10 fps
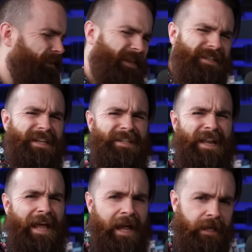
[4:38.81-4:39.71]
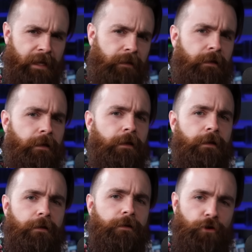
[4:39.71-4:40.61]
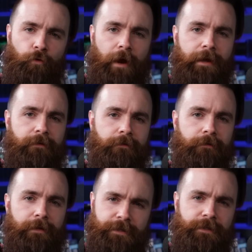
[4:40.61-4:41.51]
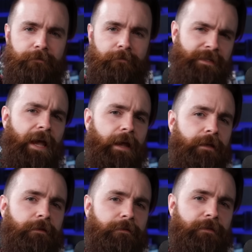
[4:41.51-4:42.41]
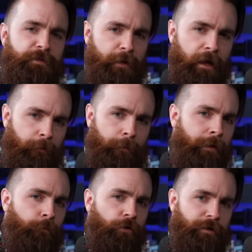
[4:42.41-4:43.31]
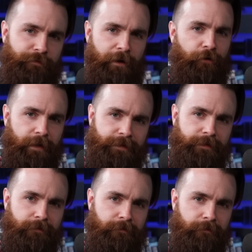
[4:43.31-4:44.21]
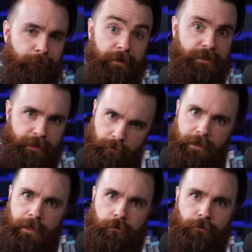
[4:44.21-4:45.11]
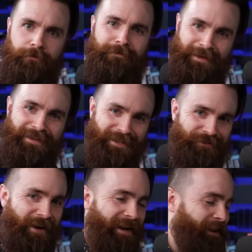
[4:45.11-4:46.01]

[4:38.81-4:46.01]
But this isn't hacking. You're right. Let's let's hack. Let's become a bit more nefarious but still legal, let's try it